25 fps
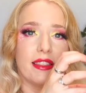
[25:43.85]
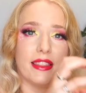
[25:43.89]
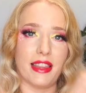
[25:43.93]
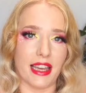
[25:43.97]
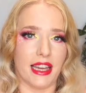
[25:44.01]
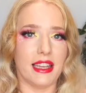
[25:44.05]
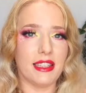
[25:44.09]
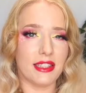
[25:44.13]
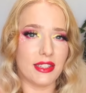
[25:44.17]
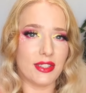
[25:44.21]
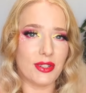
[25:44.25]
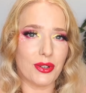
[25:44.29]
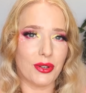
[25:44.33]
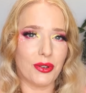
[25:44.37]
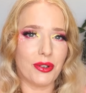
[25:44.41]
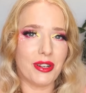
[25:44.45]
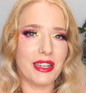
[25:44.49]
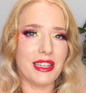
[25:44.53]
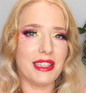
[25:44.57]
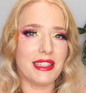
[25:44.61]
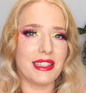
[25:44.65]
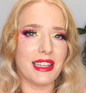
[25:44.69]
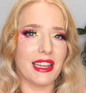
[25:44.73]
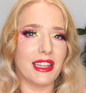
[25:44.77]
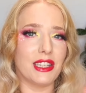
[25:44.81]
their
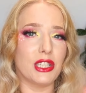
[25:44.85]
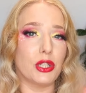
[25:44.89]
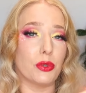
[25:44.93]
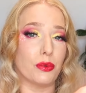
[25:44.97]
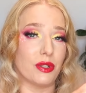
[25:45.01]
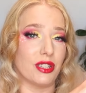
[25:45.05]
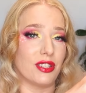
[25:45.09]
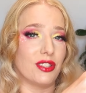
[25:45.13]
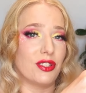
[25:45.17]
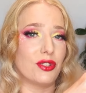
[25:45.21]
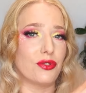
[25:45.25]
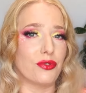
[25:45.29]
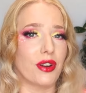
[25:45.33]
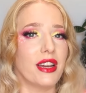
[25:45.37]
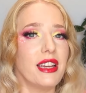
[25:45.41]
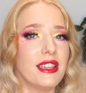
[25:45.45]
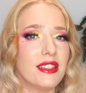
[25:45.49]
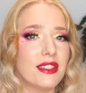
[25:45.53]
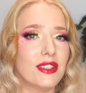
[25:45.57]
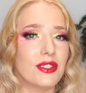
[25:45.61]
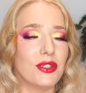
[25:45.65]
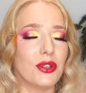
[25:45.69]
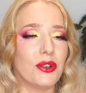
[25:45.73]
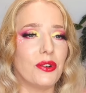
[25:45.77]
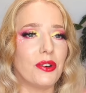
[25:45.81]
stories into a
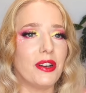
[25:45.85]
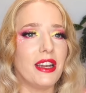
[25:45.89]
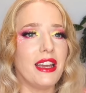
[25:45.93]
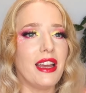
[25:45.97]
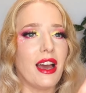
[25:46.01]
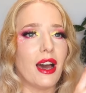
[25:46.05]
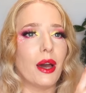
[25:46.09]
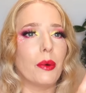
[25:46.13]
straight story.